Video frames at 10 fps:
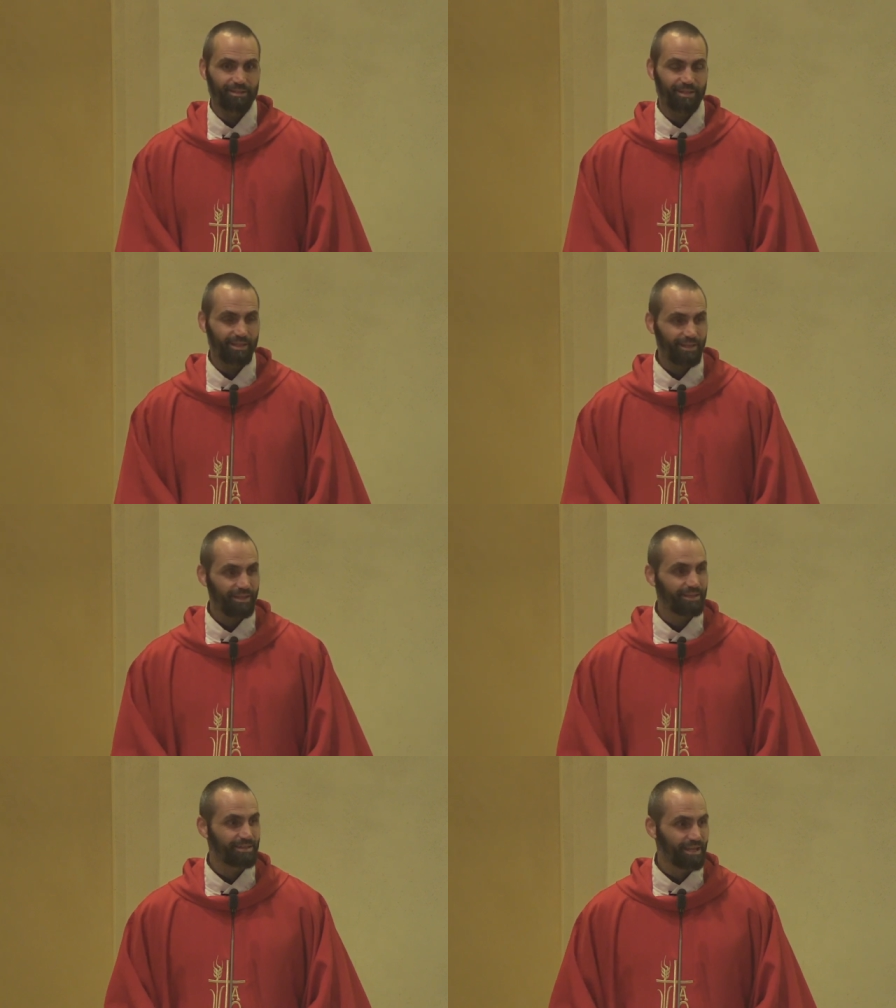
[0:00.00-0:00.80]
He
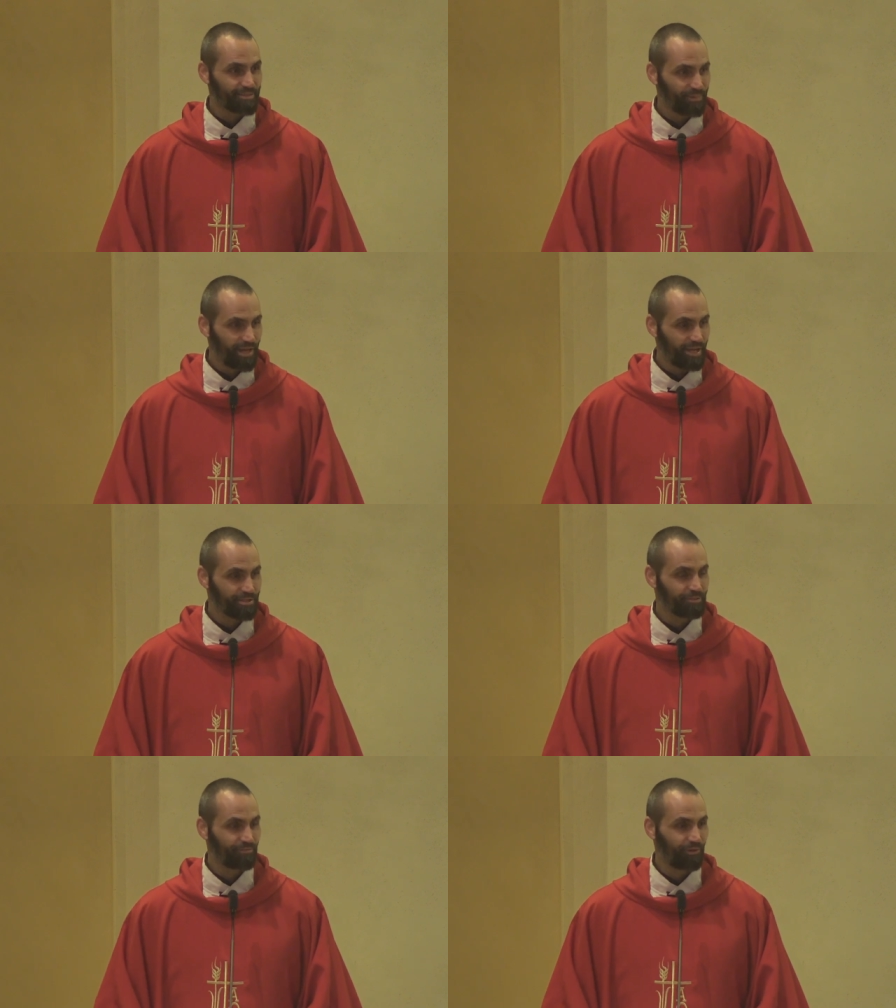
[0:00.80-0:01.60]
is
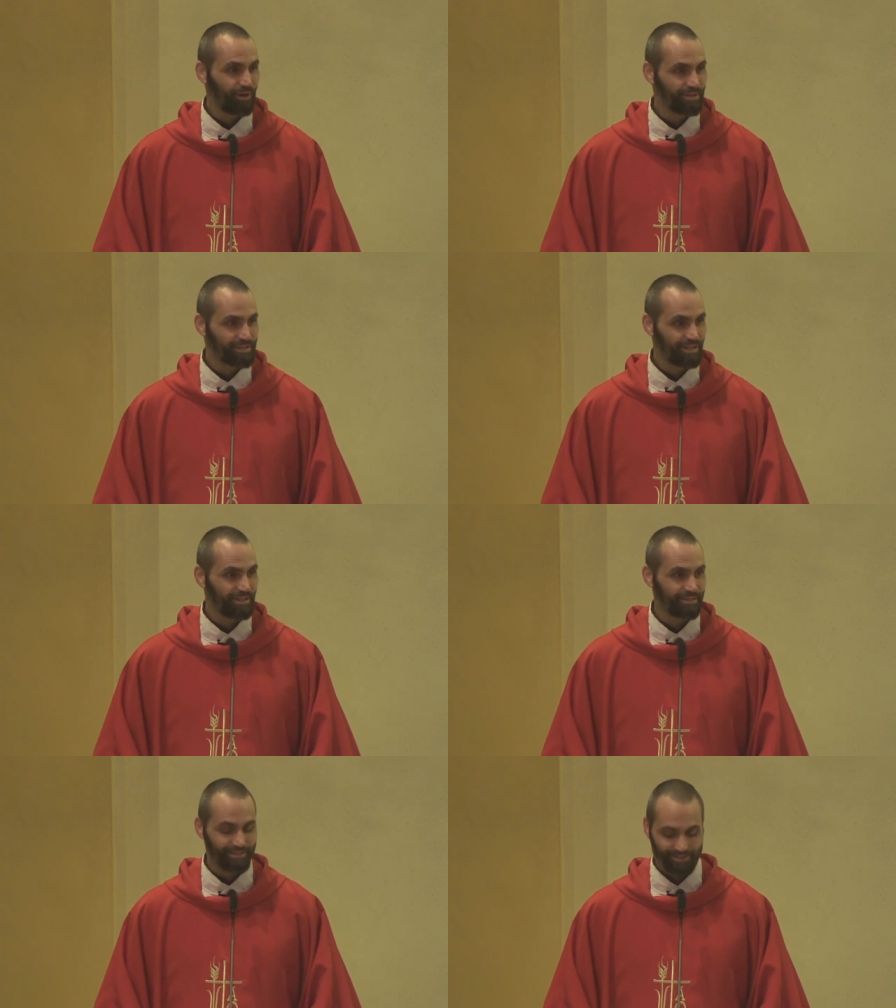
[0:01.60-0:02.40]
expiation for our
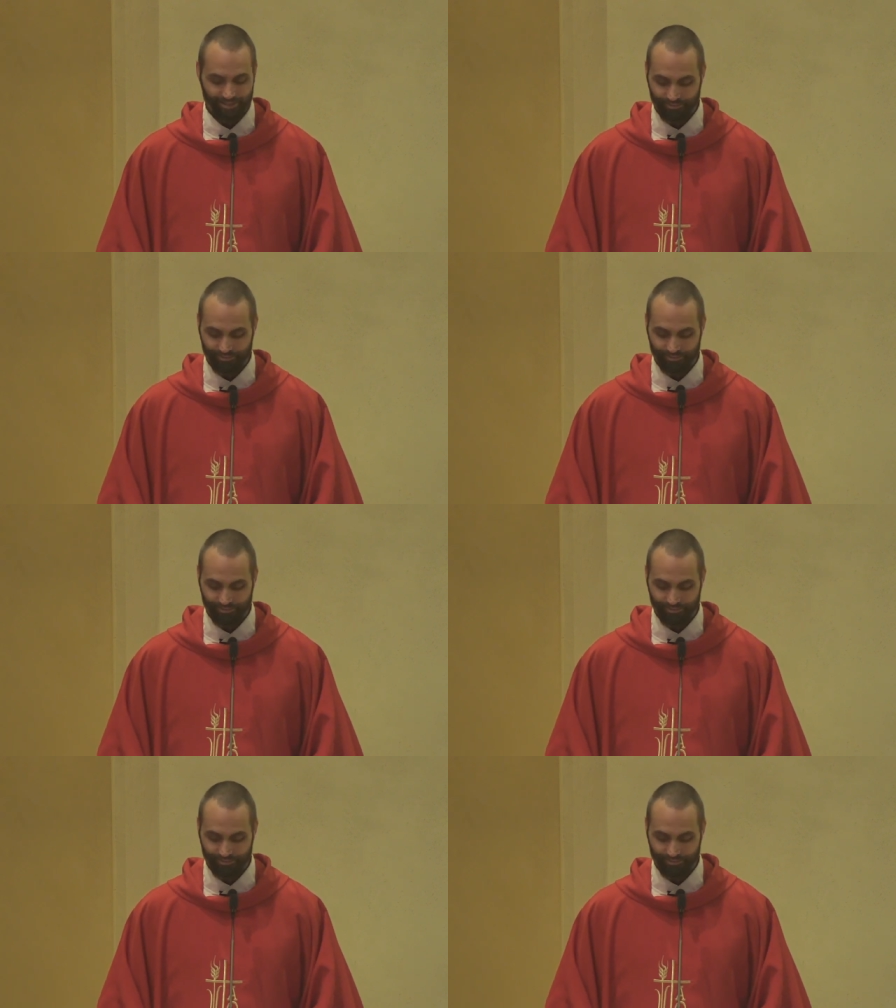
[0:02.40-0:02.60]
sins.